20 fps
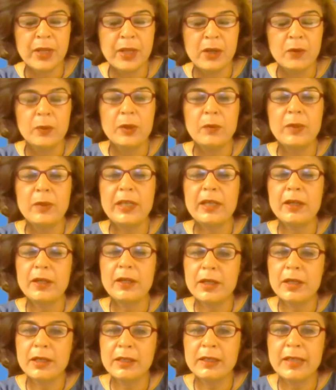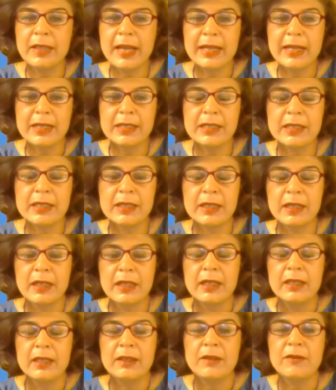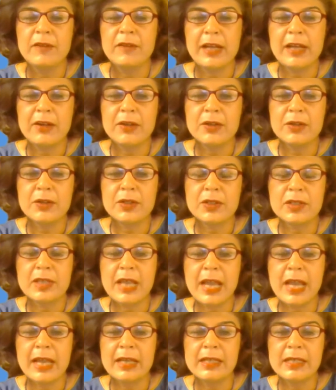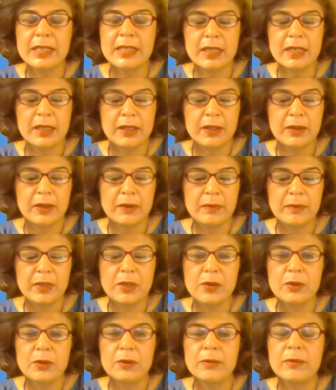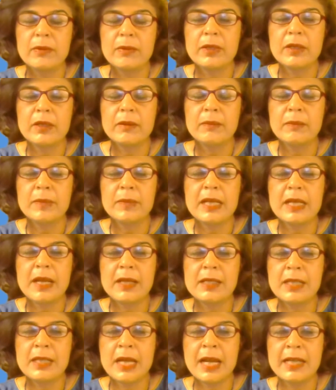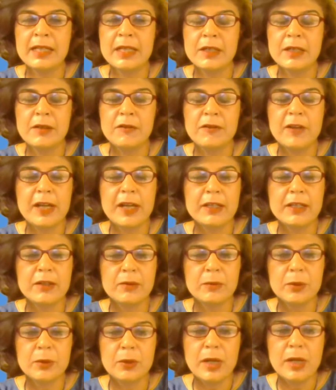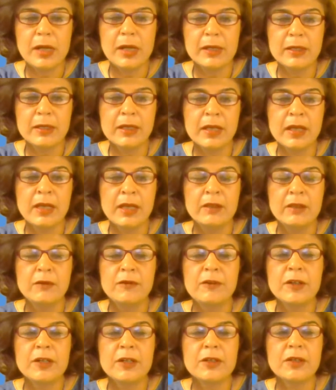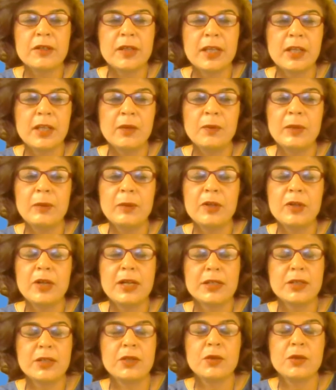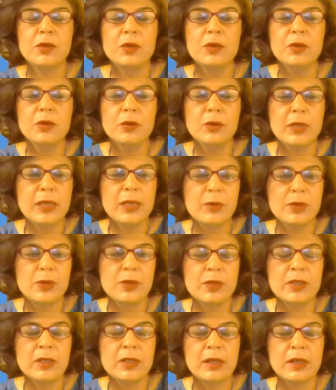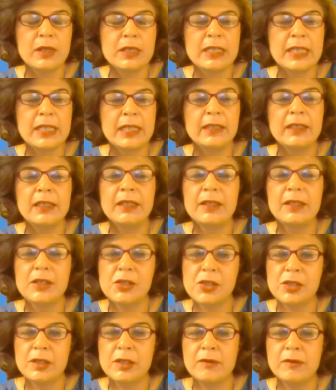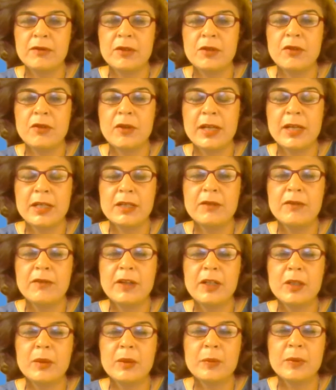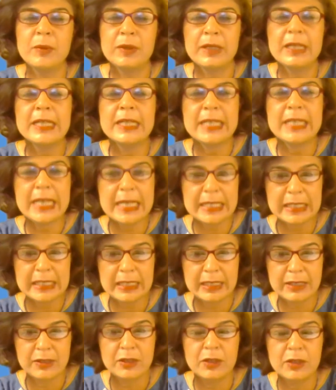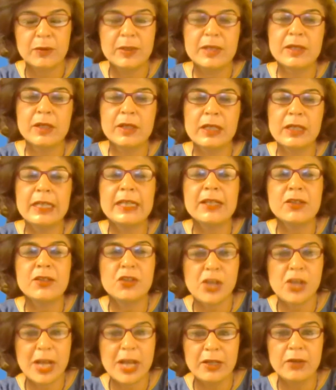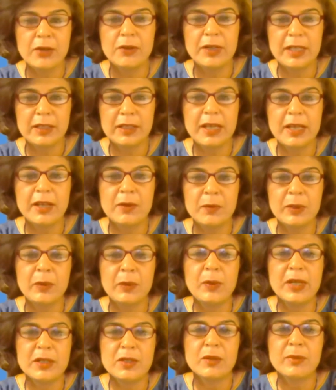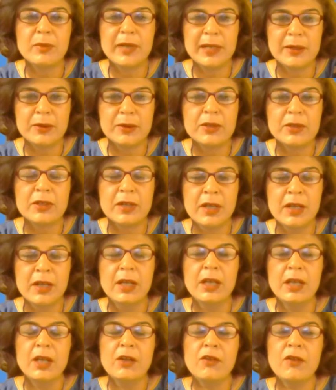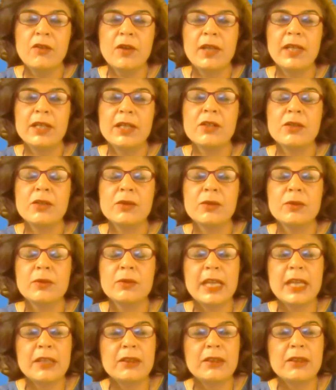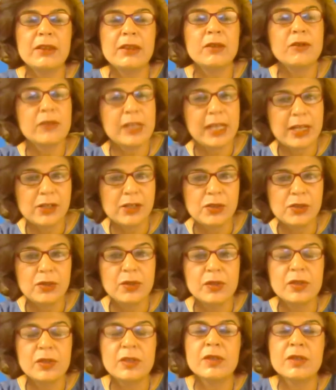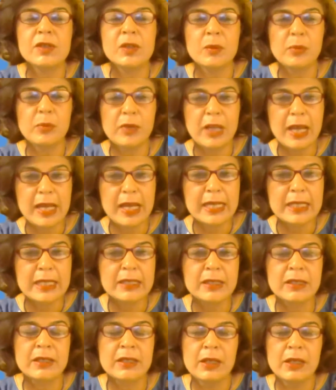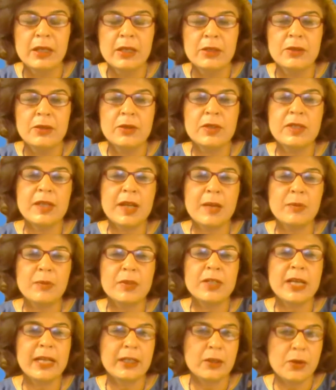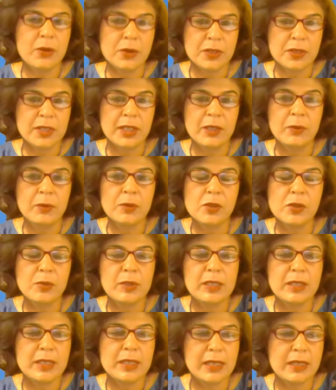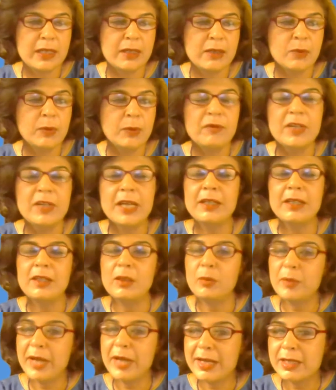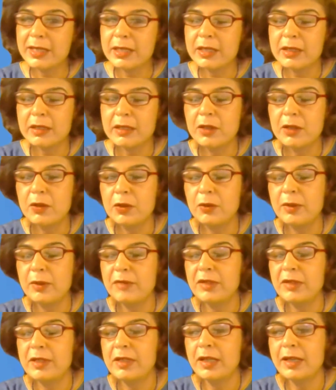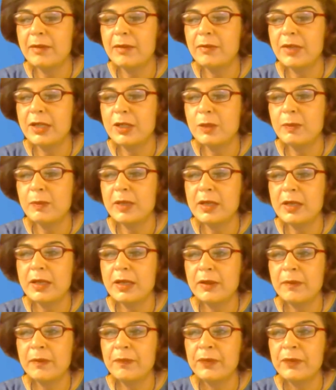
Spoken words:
when we heard that the virus had, been identified in Wuhan, the first thing we were asked to do, it was take the initiative to try and develop a test. So as early as January, then we went about trying to get the reagents, the supplies to set up a diagnostic, which we did. We've done in the past, every time there's been a